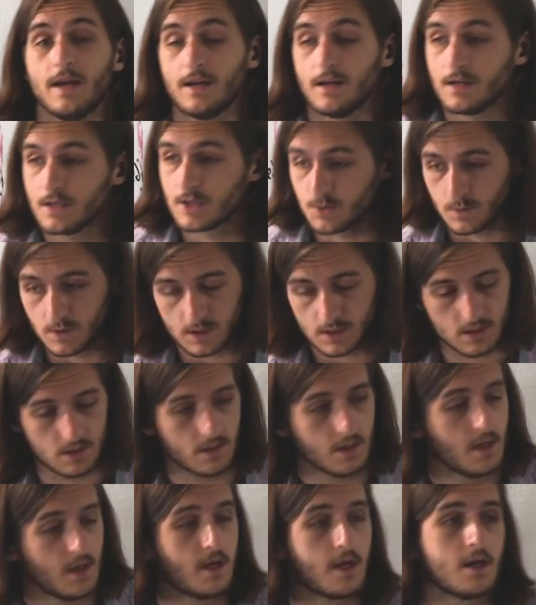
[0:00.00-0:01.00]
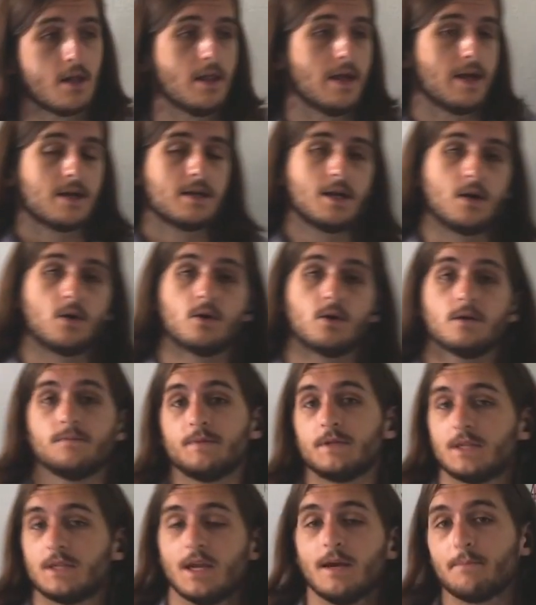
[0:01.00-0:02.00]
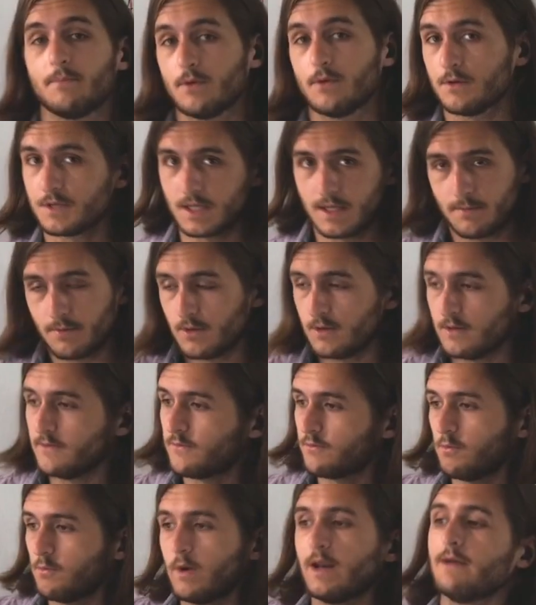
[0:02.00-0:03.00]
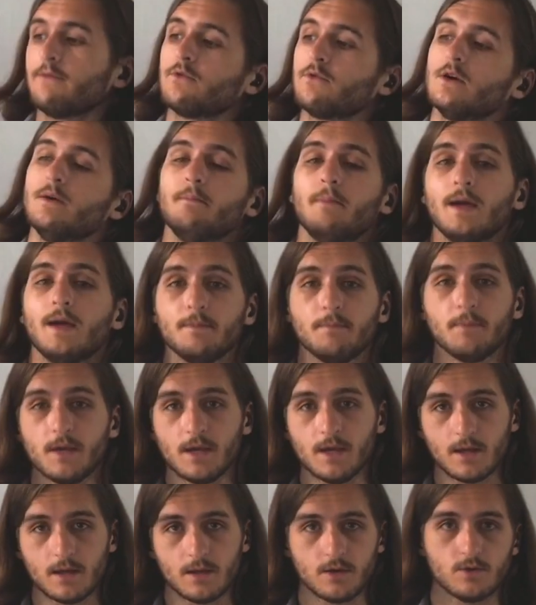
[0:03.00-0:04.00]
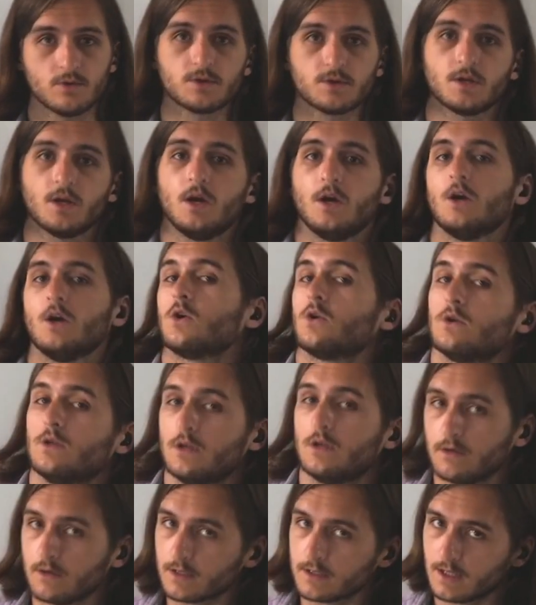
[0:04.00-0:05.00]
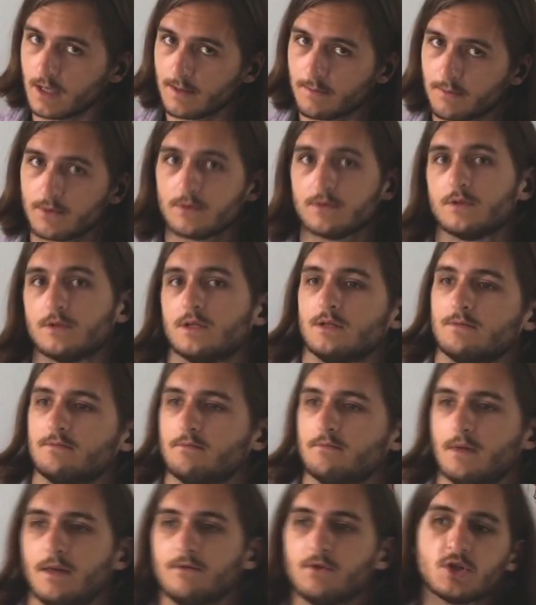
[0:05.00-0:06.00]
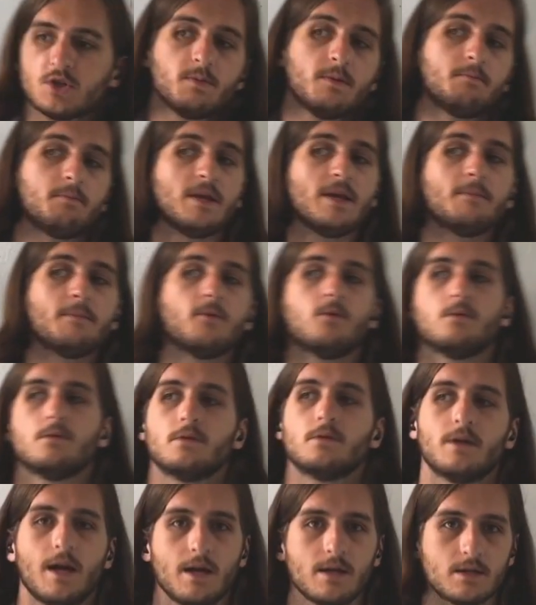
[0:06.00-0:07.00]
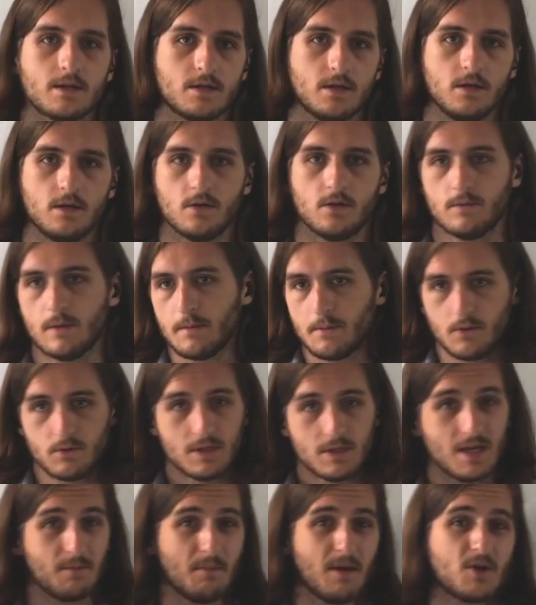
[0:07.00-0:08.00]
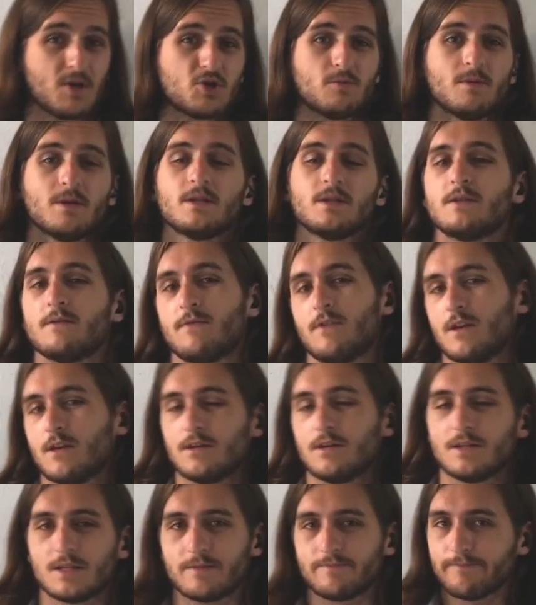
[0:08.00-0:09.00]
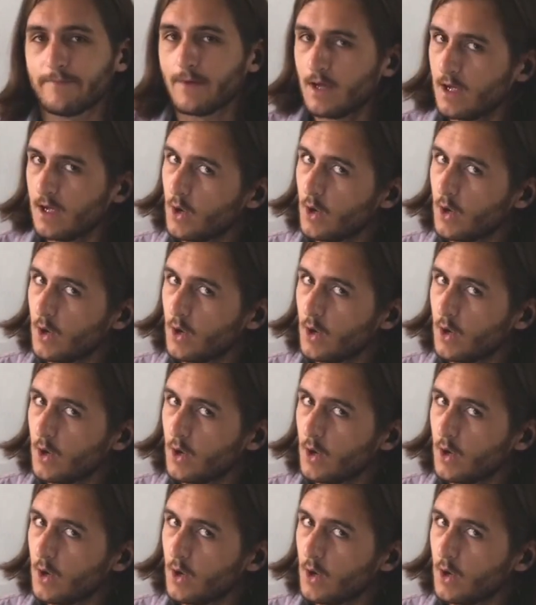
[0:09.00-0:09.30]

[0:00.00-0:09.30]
That is, we need to collect our sample, sample of whatever it may be. In those earlier examples, it may have just been people we were asking, or maybe you take measurements of things.